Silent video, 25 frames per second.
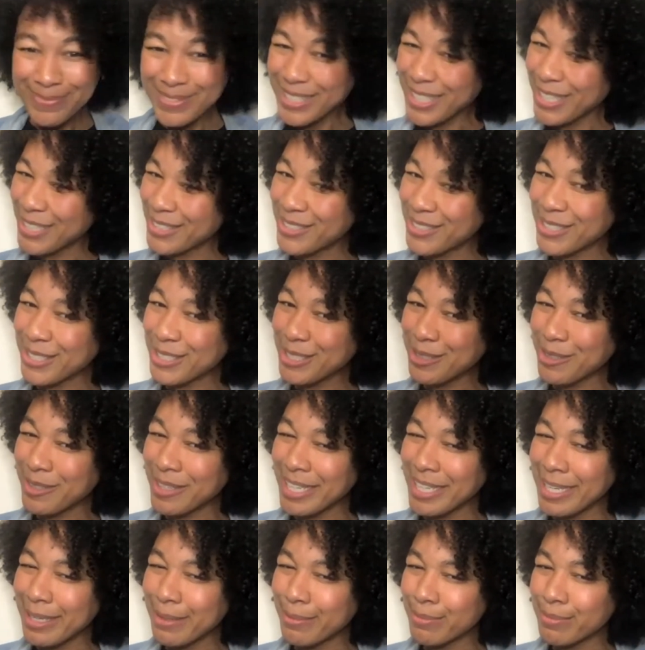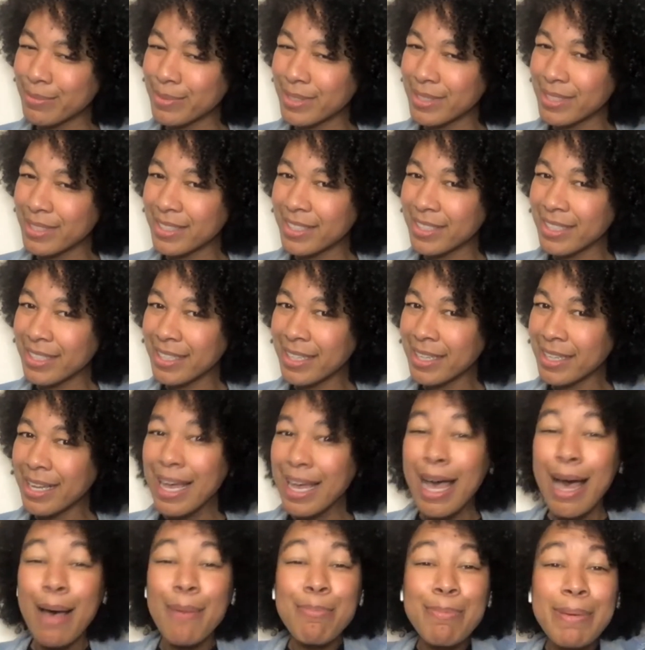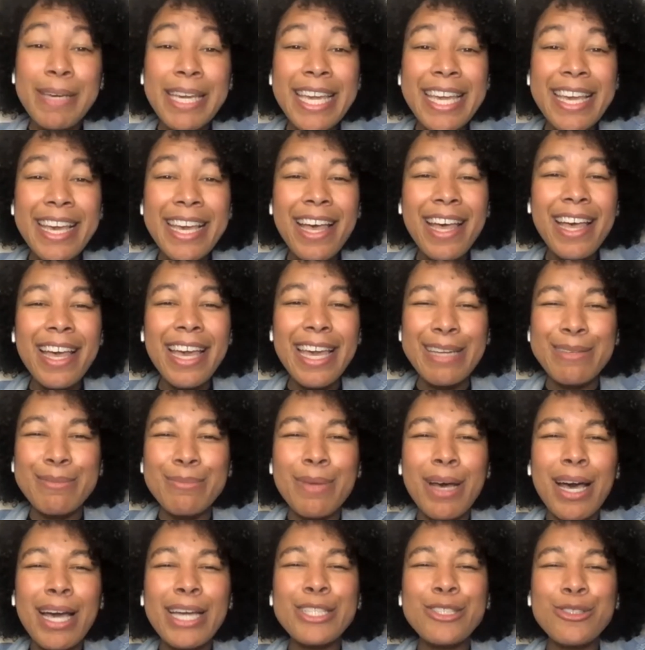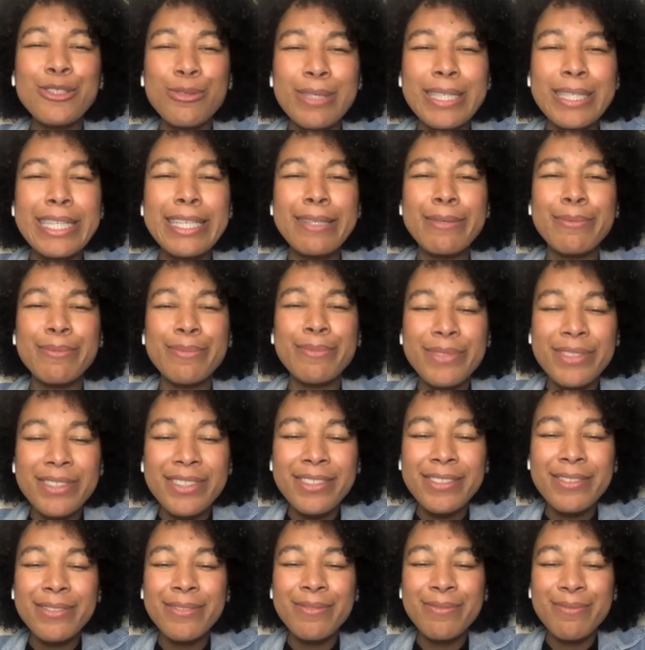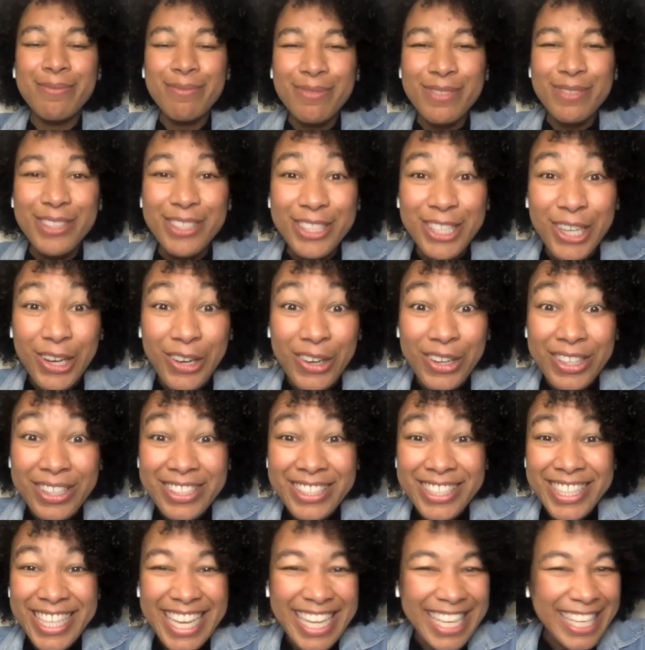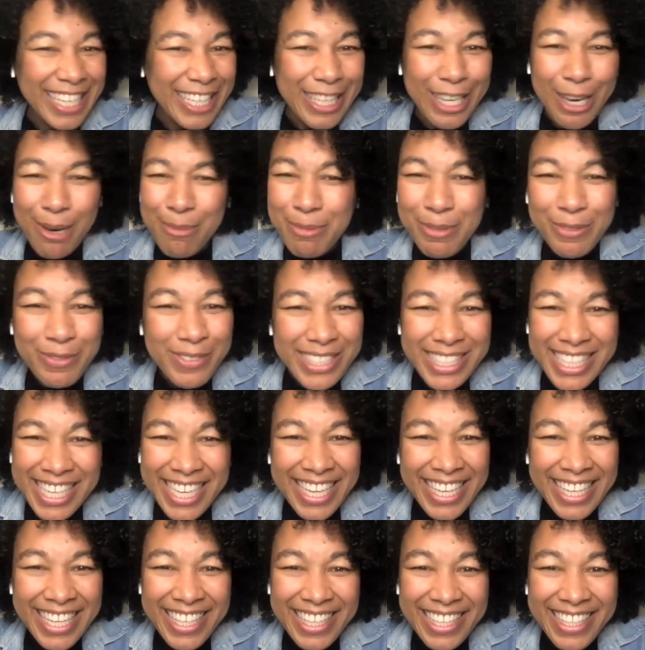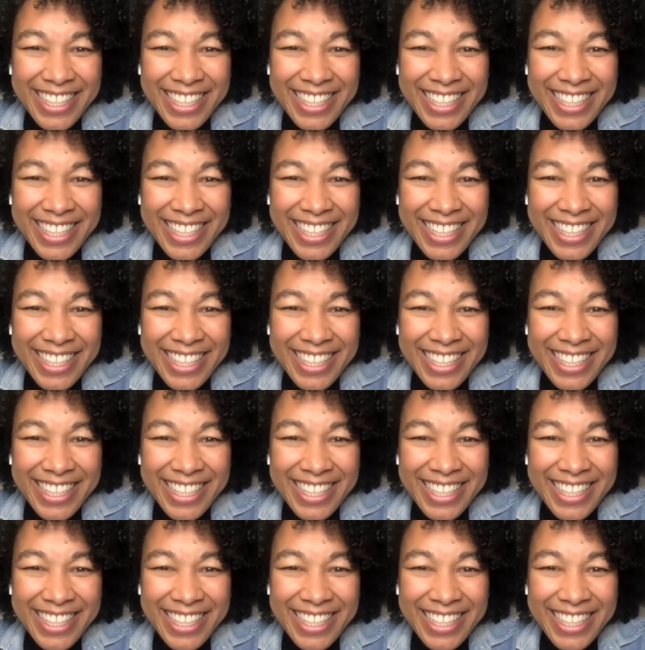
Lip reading: Custard creams, a peer in my dreams, dunked in a cup of tea.